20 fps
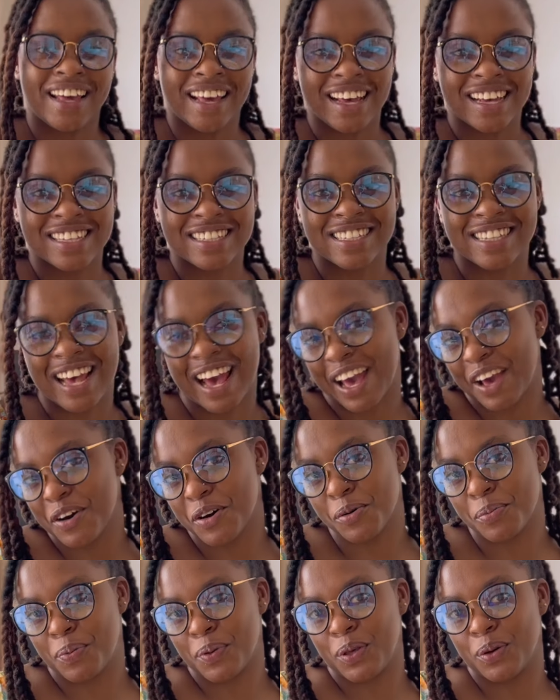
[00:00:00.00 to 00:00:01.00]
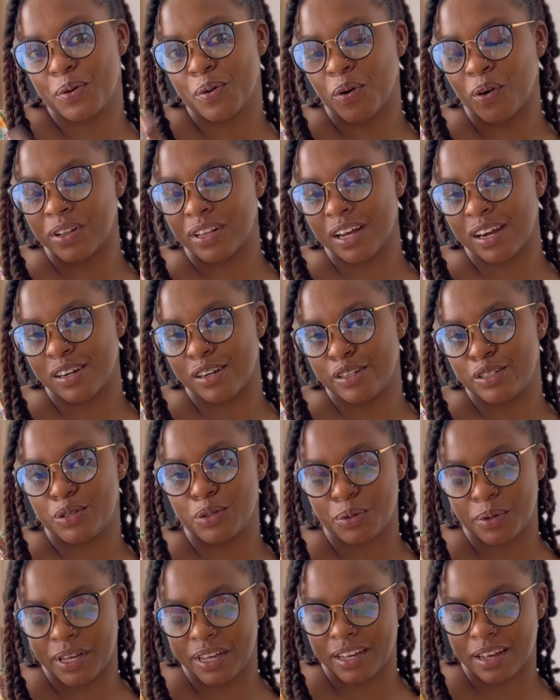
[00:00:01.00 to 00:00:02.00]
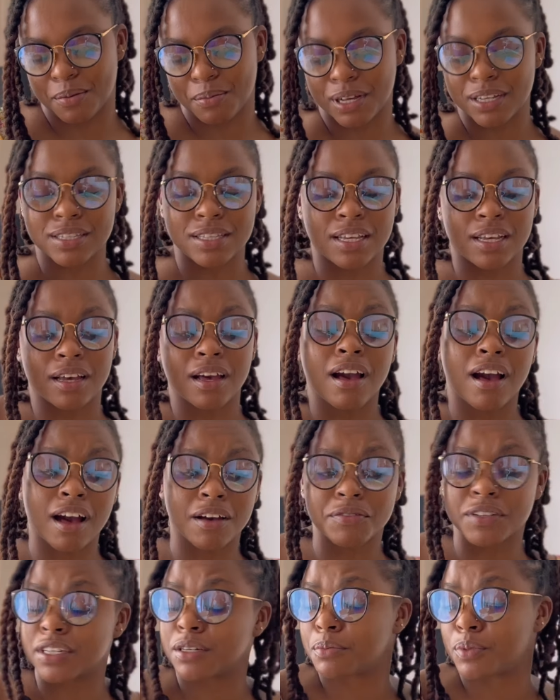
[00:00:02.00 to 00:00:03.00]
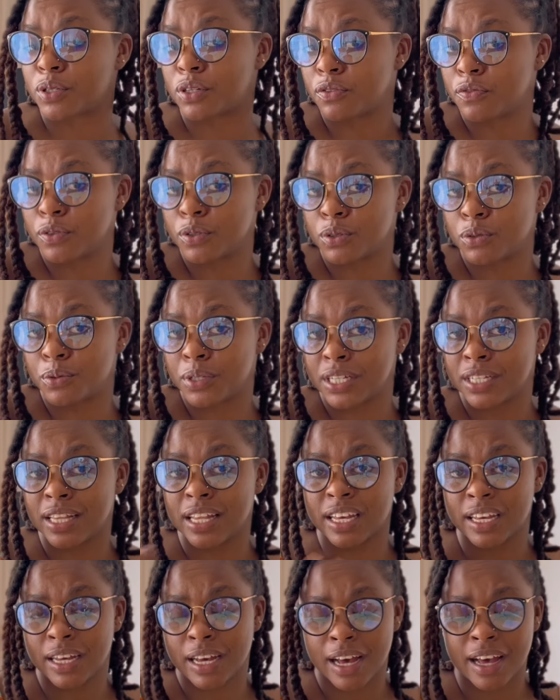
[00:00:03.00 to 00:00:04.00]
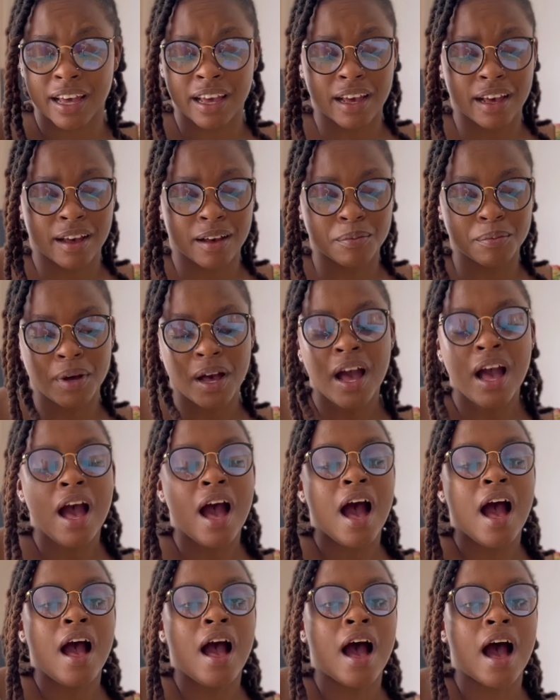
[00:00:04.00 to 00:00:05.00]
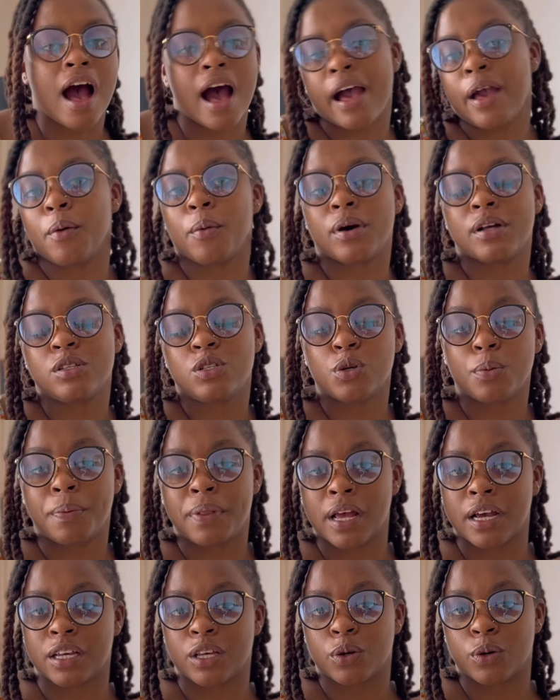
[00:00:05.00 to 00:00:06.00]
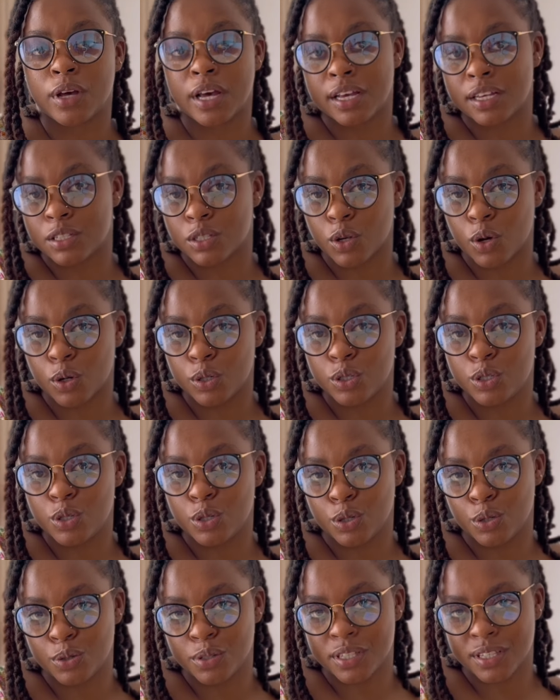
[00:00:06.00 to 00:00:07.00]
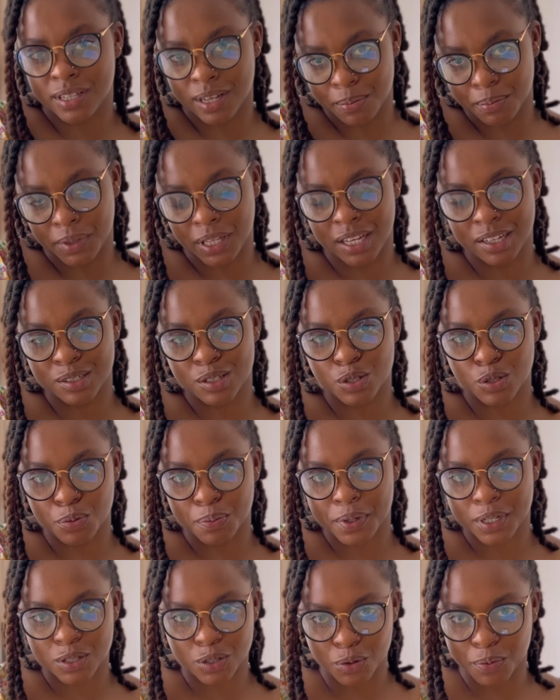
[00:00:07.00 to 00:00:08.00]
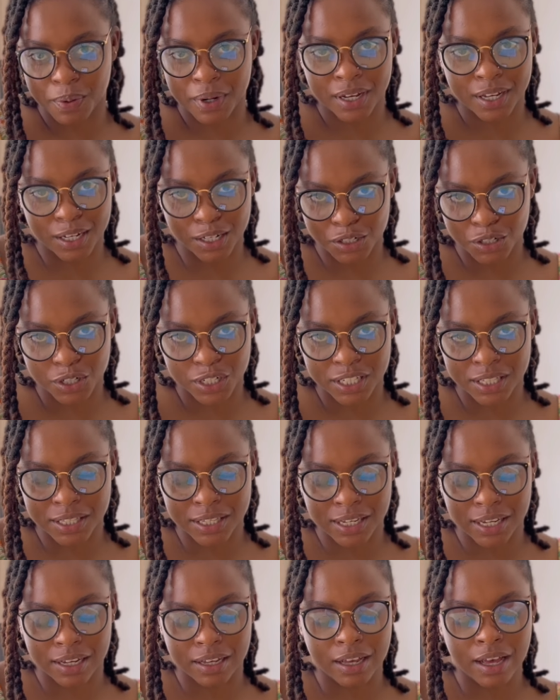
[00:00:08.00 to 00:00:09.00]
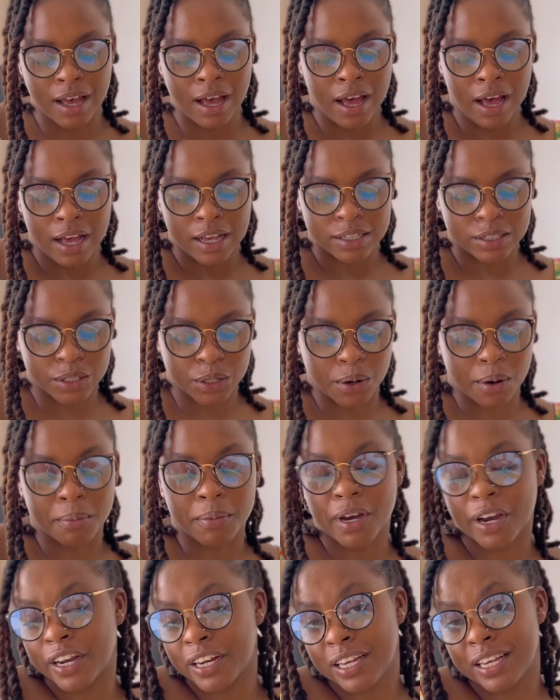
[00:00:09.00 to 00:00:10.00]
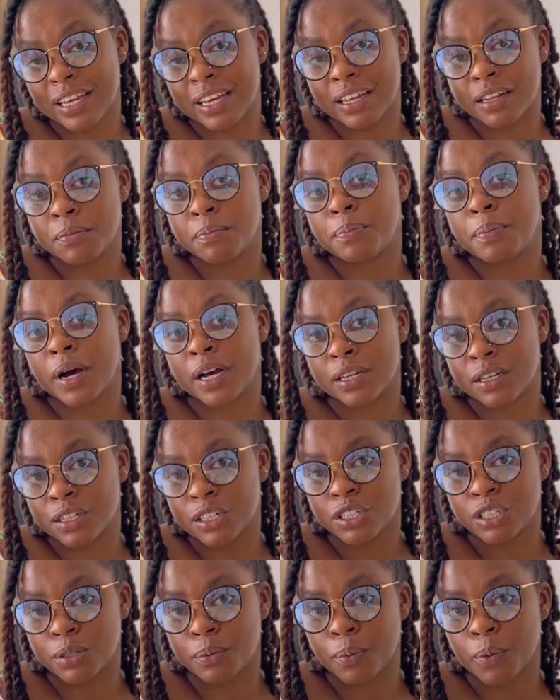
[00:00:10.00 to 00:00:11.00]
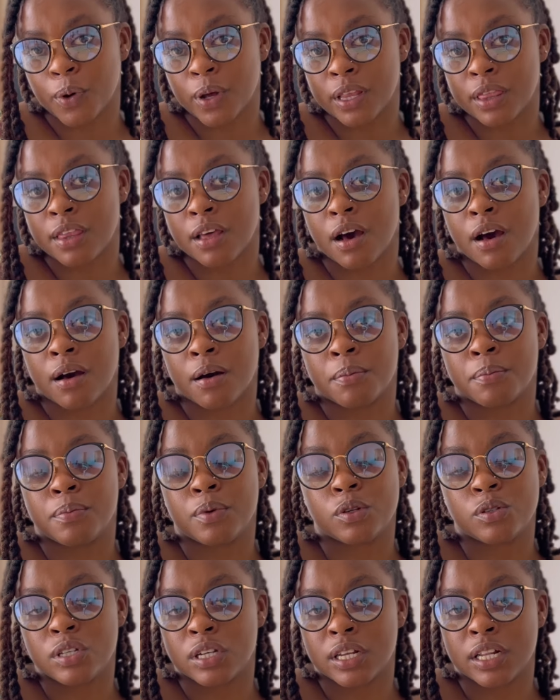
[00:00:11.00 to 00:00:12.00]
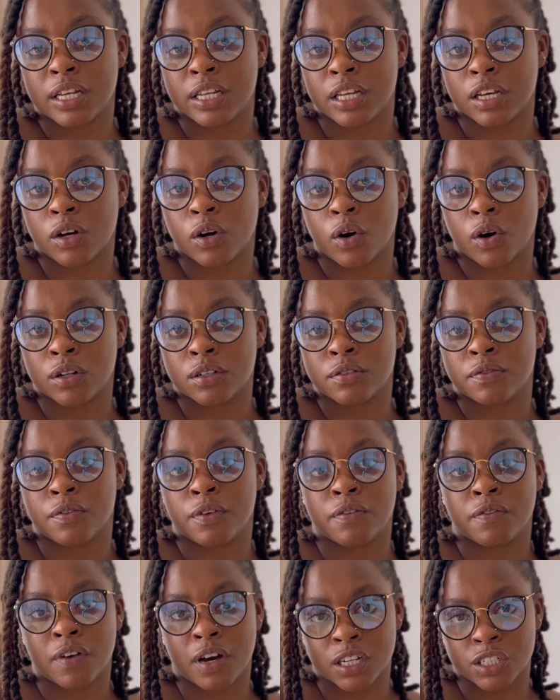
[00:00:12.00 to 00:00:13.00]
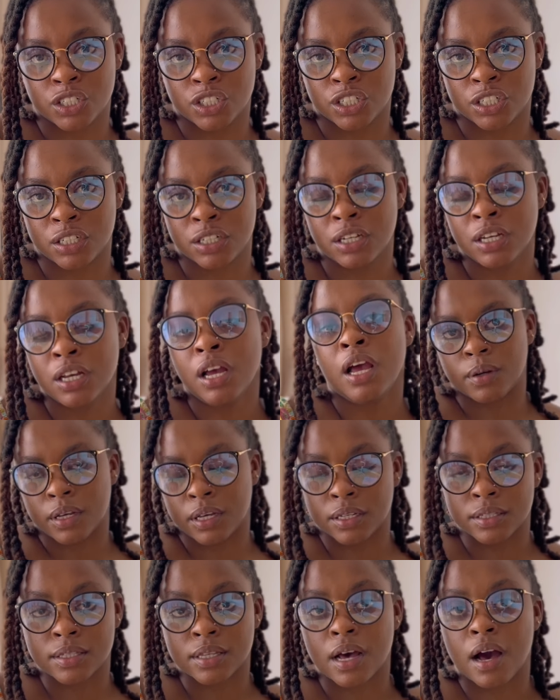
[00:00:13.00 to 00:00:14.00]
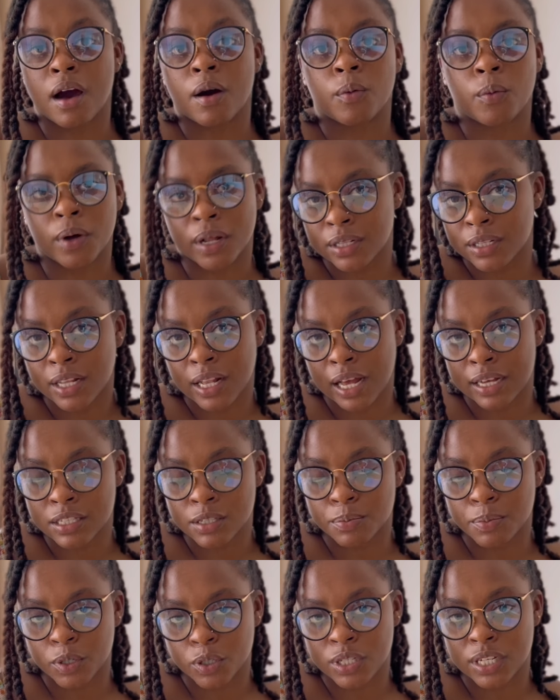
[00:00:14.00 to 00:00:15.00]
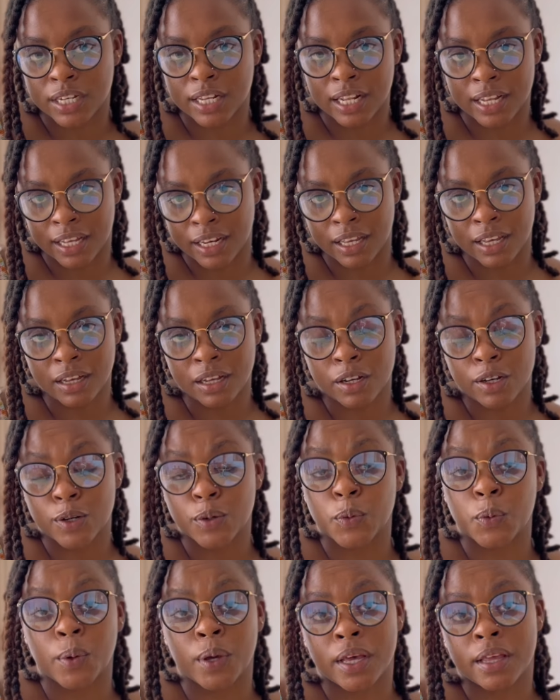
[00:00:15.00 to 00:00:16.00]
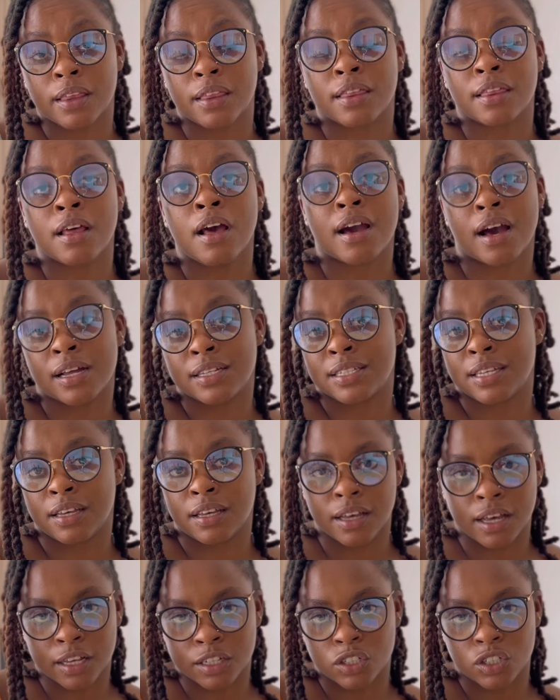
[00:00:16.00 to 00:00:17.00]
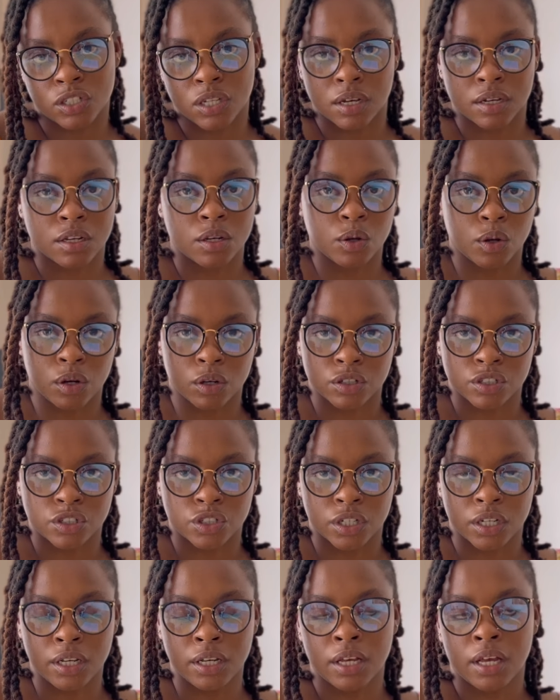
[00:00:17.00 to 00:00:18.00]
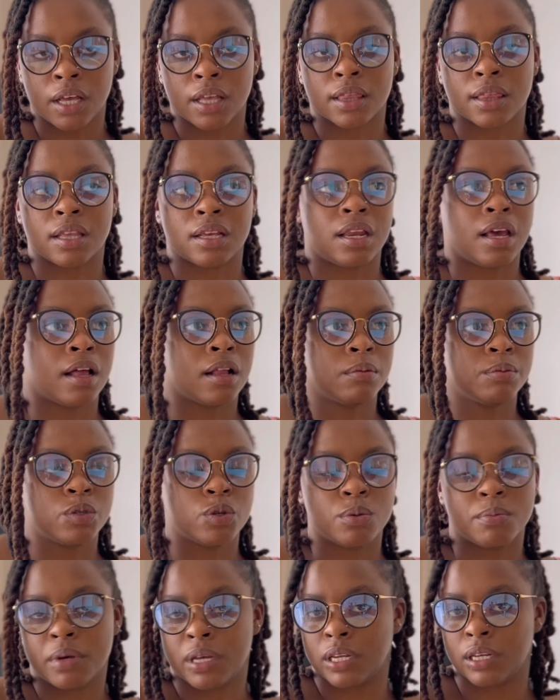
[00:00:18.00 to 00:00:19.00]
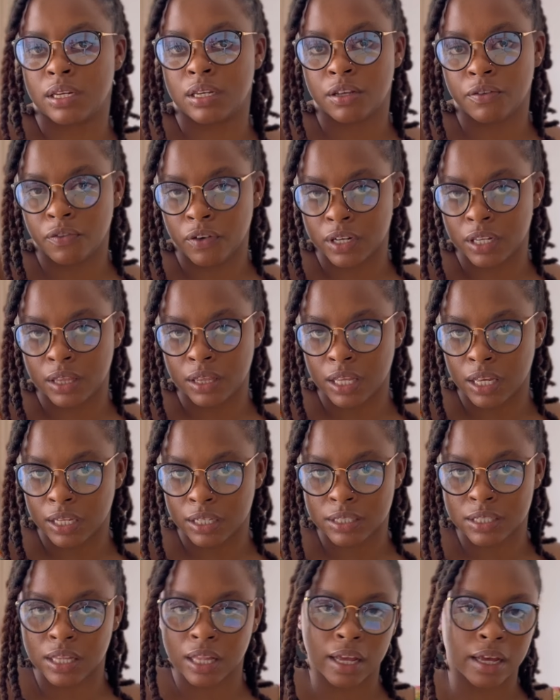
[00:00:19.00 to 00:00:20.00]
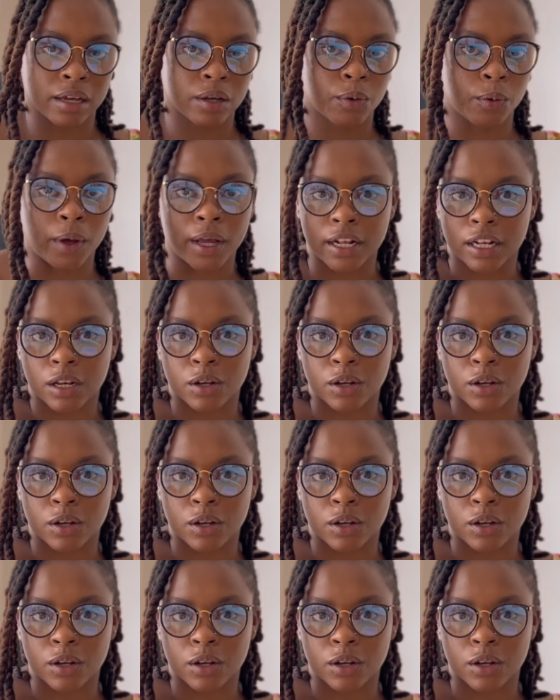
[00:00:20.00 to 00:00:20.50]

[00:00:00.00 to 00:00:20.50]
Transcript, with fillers: guys, I hope you all are doing amazing, having a beautiful week like I am. I want to plug you guys onto something super, super interesting. So I'm currently in partnership with a beauty clinic called Vivace. It's a world-class beauty clinic with cutting-edge technology that helps women in different things like weight